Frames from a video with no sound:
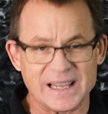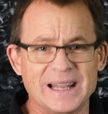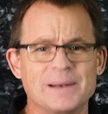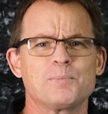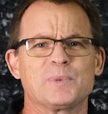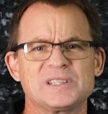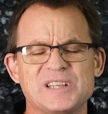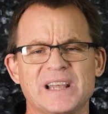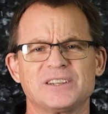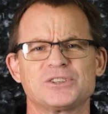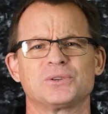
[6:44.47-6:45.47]
in
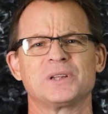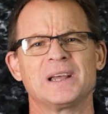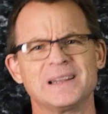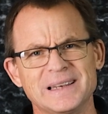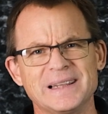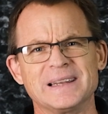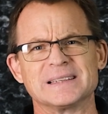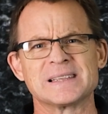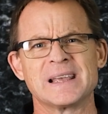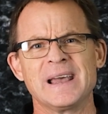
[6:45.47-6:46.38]
potential leaders.